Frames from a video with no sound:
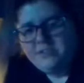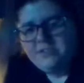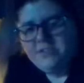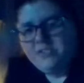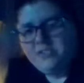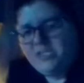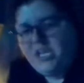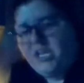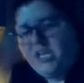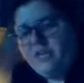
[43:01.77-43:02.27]

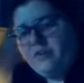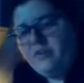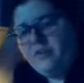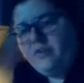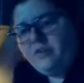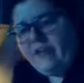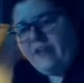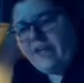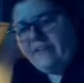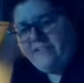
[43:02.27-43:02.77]
Jen, you
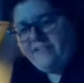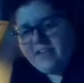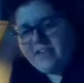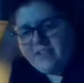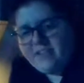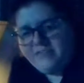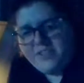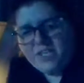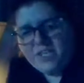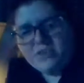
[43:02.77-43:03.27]
don't have any
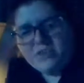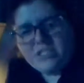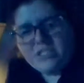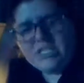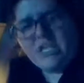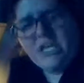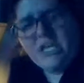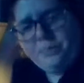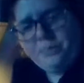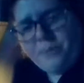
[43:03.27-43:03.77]
of those
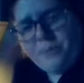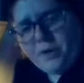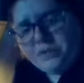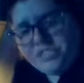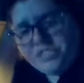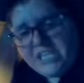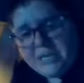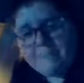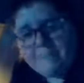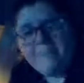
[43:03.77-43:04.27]

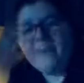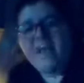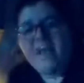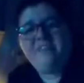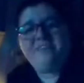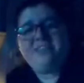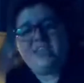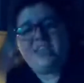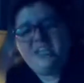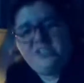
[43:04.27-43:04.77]
protein
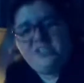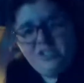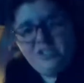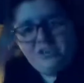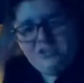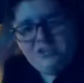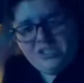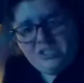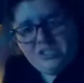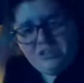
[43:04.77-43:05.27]
puffs that I
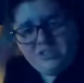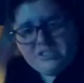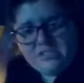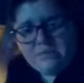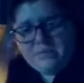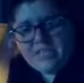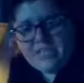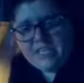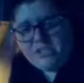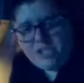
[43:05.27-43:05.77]
showed you?
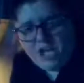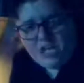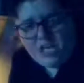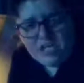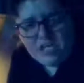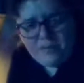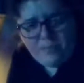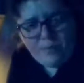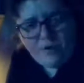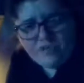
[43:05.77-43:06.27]
Some of that
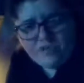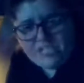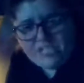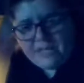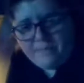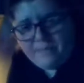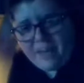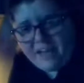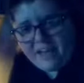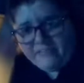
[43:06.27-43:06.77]
chocolate
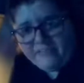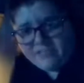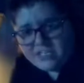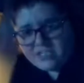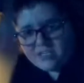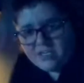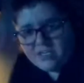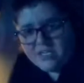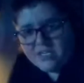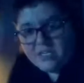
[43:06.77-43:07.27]
protein
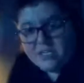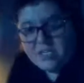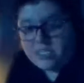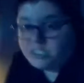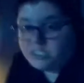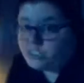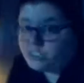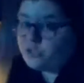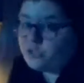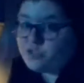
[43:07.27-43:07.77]
puffs?
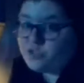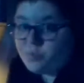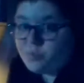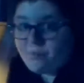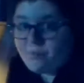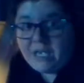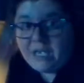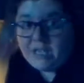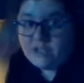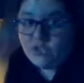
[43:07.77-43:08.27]
Because those would
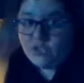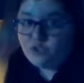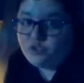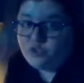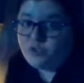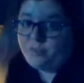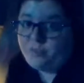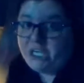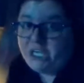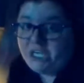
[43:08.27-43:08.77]
be
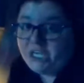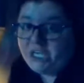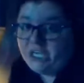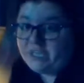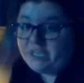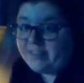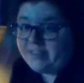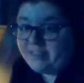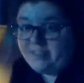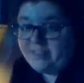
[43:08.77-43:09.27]

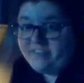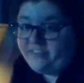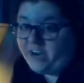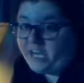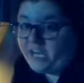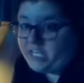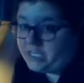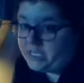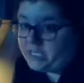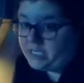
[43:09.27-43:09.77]
good, and they're
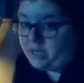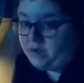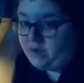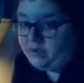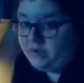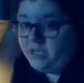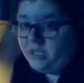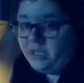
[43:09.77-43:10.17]
very keto.